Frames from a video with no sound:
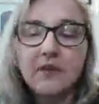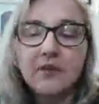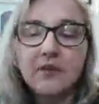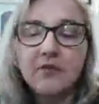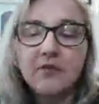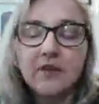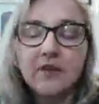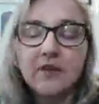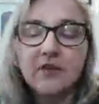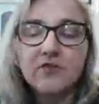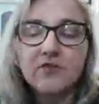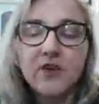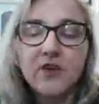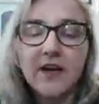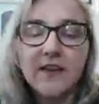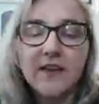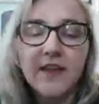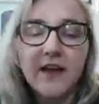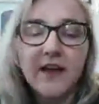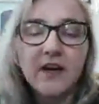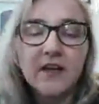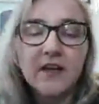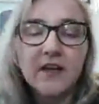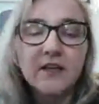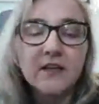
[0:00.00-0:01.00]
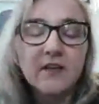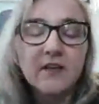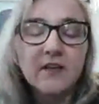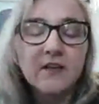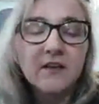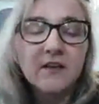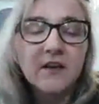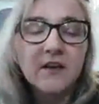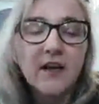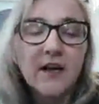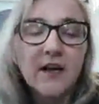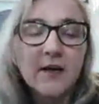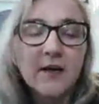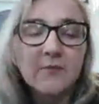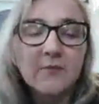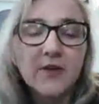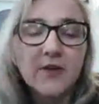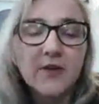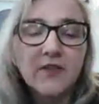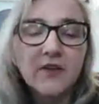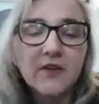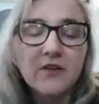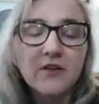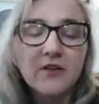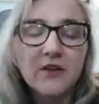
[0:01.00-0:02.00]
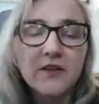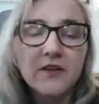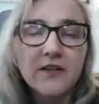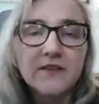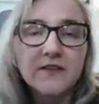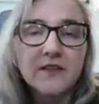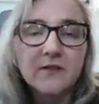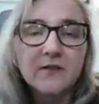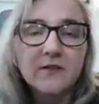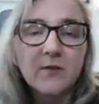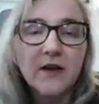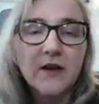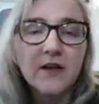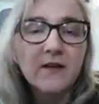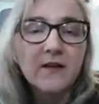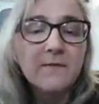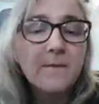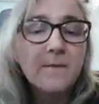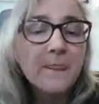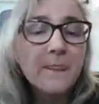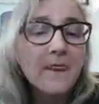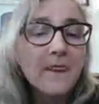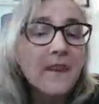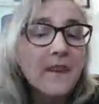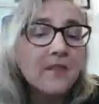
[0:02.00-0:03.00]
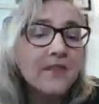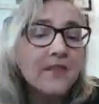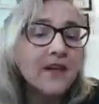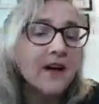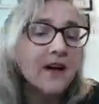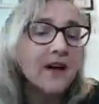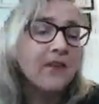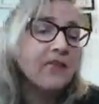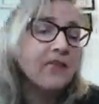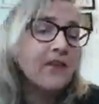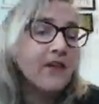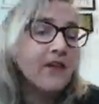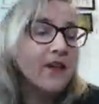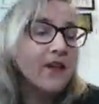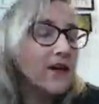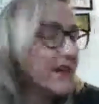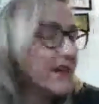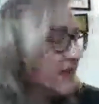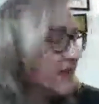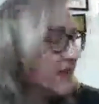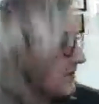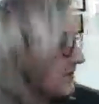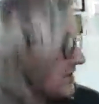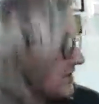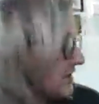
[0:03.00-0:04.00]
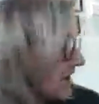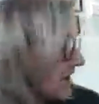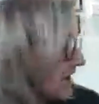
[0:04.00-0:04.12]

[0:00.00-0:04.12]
you can try that um, with acrylics as well. The other thing I have